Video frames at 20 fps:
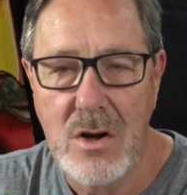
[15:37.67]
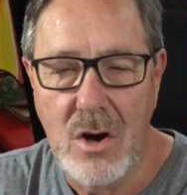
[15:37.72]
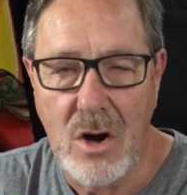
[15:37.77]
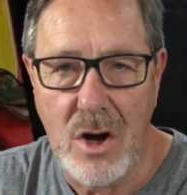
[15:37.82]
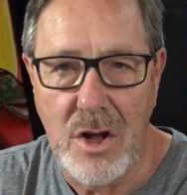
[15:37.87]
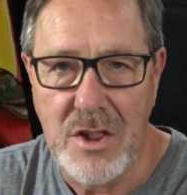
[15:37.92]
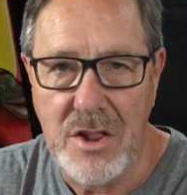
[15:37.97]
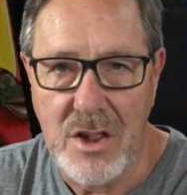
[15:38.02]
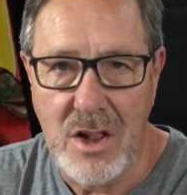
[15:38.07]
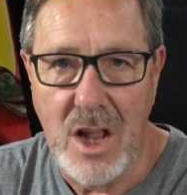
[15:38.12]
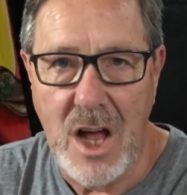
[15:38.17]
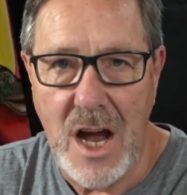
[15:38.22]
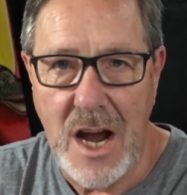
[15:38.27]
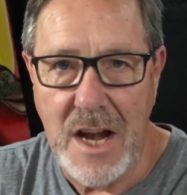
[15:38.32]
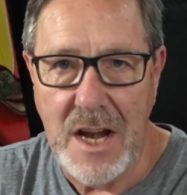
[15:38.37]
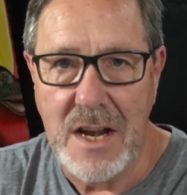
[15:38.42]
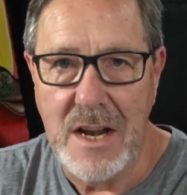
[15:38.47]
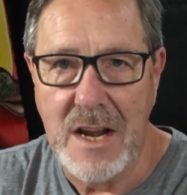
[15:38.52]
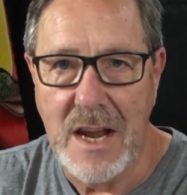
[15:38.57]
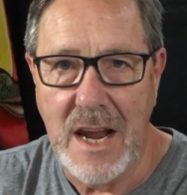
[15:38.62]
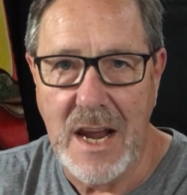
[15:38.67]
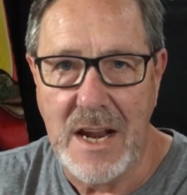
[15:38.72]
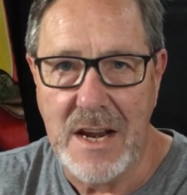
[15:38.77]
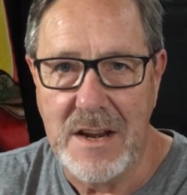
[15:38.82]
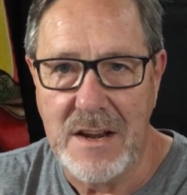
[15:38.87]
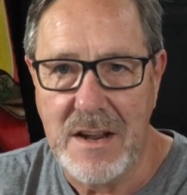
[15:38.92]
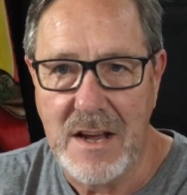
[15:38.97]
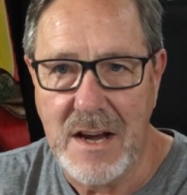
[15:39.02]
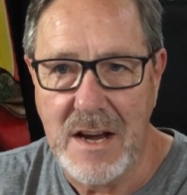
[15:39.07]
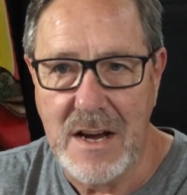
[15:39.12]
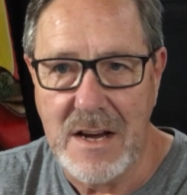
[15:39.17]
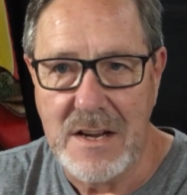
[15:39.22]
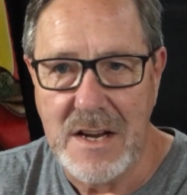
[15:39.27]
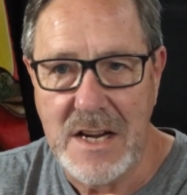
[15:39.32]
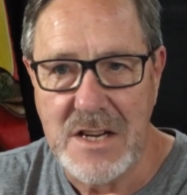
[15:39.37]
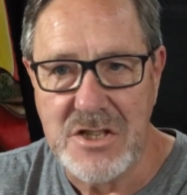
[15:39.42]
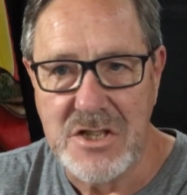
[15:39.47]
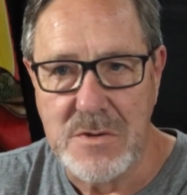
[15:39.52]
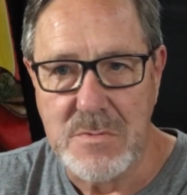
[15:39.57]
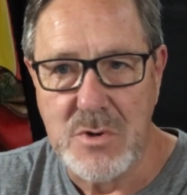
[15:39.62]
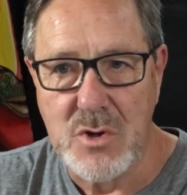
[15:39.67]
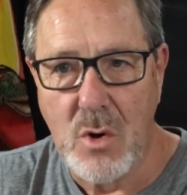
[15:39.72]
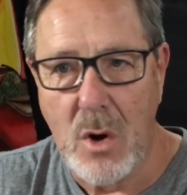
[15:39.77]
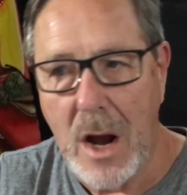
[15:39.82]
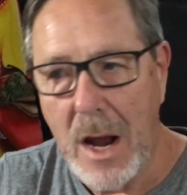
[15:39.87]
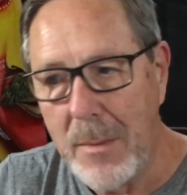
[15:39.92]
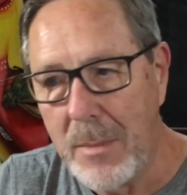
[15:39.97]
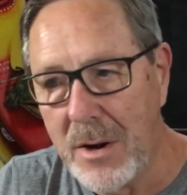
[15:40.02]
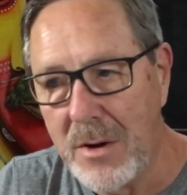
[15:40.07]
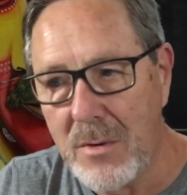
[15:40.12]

online and subscribe.